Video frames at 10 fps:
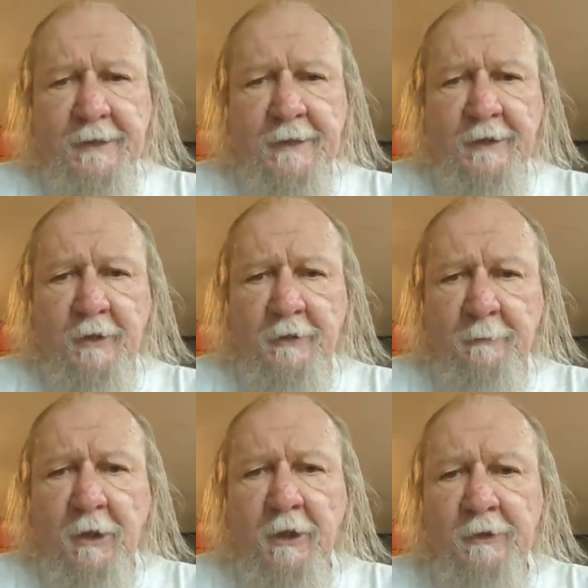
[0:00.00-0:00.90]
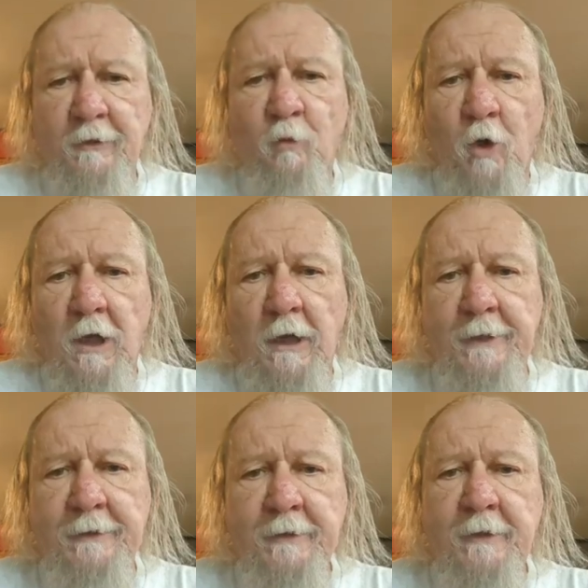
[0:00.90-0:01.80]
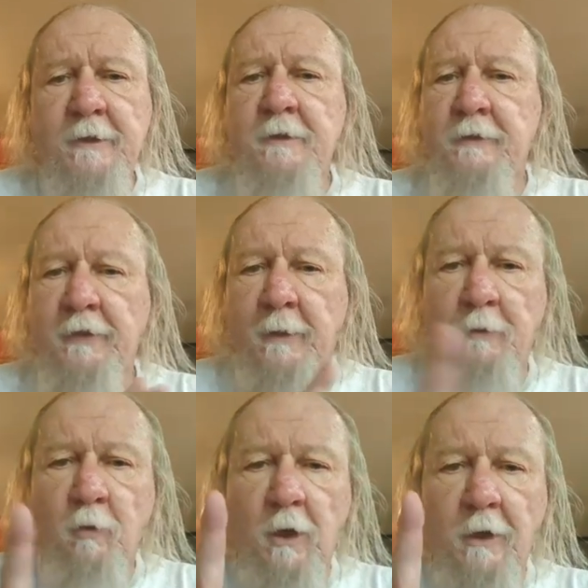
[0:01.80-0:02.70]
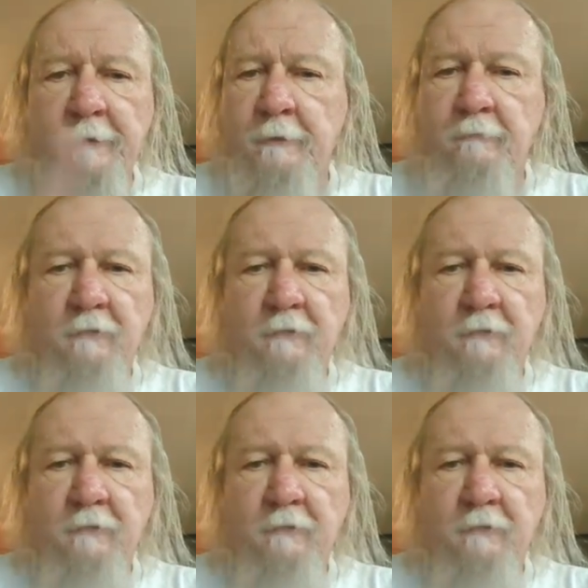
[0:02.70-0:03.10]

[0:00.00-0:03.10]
in an American wine, number one,